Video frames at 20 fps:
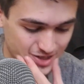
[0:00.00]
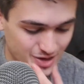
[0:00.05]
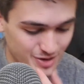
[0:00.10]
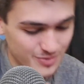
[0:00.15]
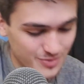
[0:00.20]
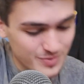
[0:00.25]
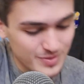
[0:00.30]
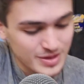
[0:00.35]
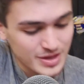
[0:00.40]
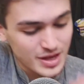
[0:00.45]
so
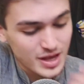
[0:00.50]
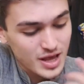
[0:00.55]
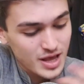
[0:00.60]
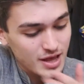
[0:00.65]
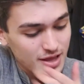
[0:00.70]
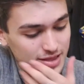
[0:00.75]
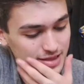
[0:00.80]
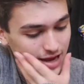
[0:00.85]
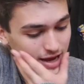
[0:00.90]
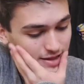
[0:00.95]

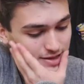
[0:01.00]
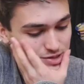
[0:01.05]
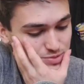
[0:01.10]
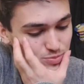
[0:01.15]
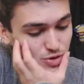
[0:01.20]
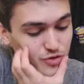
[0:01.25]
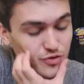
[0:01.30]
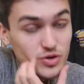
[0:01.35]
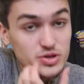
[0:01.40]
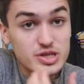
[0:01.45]
now
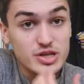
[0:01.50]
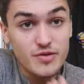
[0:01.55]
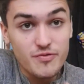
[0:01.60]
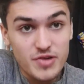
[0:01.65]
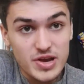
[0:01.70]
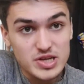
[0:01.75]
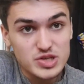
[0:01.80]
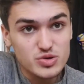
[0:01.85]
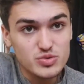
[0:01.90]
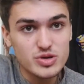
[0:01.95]
let's move on to the
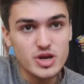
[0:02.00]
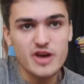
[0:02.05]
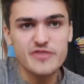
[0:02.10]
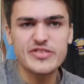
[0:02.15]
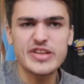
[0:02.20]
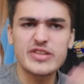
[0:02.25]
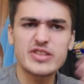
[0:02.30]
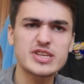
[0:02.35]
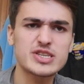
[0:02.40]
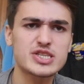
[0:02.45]
facial nerve.
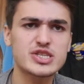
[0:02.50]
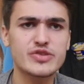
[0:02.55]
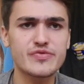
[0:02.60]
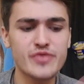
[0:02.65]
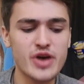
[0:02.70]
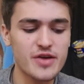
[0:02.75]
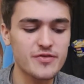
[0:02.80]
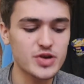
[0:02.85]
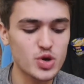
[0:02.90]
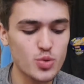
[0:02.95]
Now this is
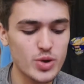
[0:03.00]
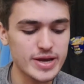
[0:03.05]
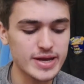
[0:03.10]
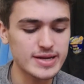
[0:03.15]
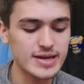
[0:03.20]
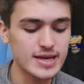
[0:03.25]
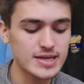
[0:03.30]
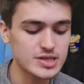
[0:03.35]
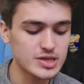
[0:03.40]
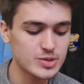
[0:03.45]
a rather quick
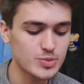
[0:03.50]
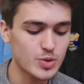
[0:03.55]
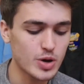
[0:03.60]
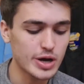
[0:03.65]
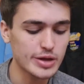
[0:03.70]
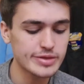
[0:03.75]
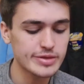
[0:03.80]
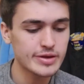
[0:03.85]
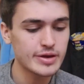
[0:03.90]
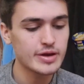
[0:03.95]
and easy
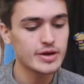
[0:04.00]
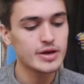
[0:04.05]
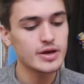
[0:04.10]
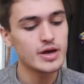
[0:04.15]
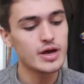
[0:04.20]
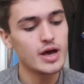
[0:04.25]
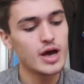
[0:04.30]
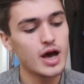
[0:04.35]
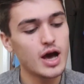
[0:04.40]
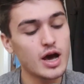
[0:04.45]
one.
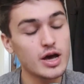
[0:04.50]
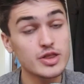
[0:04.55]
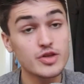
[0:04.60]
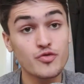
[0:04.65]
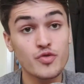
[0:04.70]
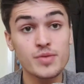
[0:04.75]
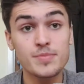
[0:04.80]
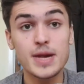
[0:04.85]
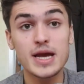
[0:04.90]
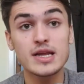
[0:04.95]
The
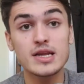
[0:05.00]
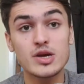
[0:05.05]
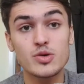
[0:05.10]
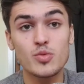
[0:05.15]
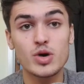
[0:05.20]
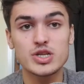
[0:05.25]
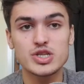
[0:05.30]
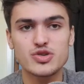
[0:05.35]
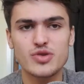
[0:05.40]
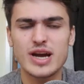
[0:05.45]
remaining
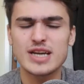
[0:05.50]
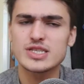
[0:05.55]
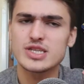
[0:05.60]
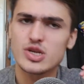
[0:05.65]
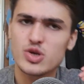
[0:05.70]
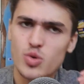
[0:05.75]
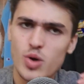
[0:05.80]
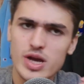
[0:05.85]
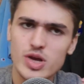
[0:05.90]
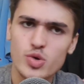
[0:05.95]
ones are
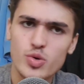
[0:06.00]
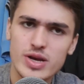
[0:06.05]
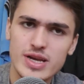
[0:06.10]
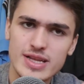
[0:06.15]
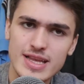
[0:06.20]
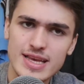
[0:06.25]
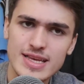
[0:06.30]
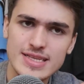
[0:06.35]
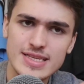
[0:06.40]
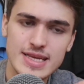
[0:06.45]
actually quite
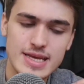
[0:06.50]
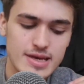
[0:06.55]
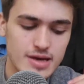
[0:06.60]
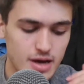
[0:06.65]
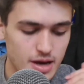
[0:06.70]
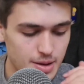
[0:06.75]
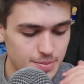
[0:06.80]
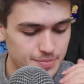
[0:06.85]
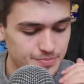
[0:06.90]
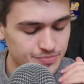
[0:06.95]
quick and easy,
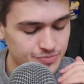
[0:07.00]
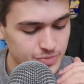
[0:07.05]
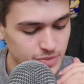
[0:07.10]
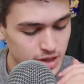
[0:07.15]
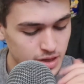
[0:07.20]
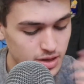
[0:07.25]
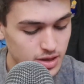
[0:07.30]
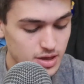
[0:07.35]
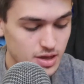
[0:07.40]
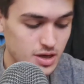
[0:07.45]

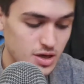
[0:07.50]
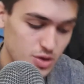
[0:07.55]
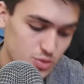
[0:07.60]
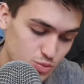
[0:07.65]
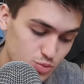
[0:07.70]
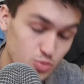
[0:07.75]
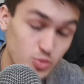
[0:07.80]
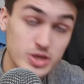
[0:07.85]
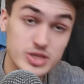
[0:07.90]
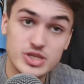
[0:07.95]

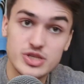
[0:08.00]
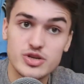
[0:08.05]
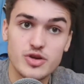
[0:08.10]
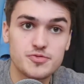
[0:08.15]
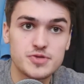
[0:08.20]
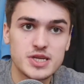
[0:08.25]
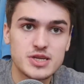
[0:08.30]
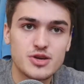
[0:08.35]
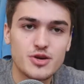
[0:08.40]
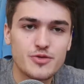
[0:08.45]
which is
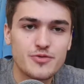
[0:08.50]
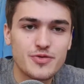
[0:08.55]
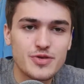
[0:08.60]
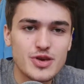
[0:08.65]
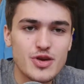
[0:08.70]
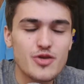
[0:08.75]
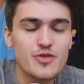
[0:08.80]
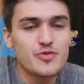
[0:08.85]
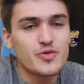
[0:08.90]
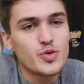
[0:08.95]
obviously good for
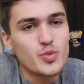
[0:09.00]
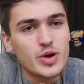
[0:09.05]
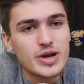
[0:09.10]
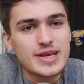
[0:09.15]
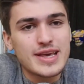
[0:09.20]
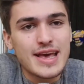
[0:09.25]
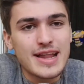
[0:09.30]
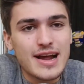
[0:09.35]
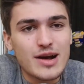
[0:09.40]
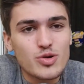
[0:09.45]
you if you want
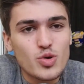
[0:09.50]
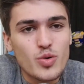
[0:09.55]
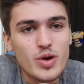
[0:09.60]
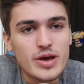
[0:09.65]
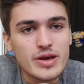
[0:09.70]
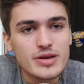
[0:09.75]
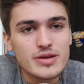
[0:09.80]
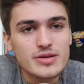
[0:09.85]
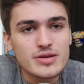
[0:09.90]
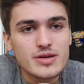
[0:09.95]
to get out
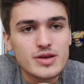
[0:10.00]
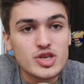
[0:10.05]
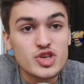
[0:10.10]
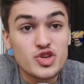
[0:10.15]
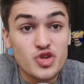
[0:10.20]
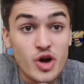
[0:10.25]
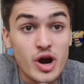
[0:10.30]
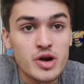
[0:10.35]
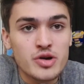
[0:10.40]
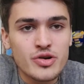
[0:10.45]
quick.
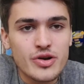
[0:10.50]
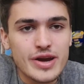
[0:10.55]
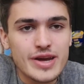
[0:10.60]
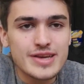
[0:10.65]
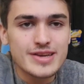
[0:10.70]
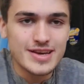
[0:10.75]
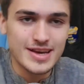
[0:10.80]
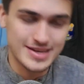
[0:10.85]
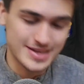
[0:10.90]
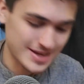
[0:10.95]
You're
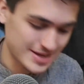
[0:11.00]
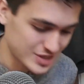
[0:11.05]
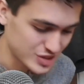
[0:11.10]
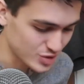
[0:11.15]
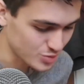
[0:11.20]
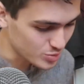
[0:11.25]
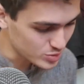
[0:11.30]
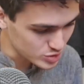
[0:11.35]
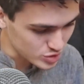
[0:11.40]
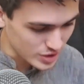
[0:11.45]
hungry. Okay,
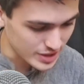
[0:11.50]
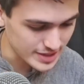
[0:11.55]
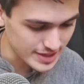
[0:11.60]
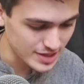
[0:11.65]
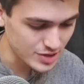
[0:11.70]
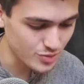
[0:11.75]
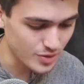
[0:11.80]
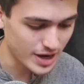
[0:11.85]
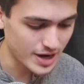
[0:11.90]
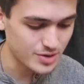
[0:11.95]
so we'll try and
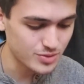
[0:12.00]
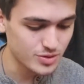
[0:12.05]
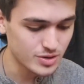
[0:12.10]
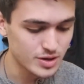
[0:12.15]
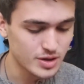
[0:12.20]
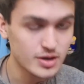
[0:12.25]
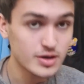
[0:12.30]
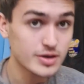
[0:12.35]
get you out.